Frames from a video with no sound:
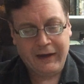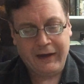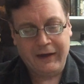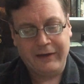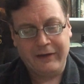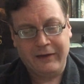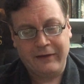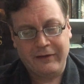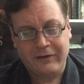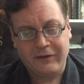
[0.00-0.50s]

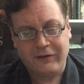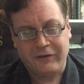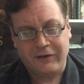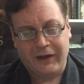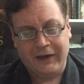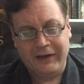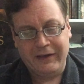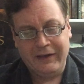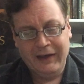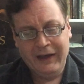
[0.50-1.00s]
Another
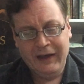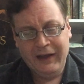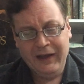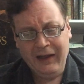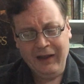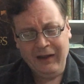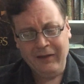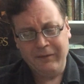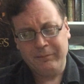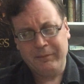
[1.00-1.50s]
cried,
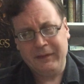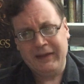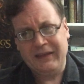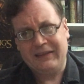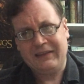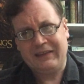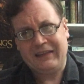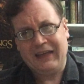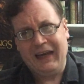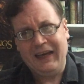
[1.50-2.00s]
"He'll
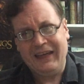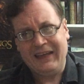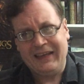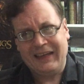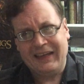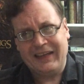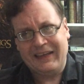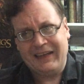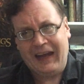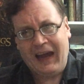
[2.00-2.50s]
be
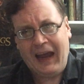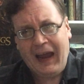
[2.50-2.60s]
taking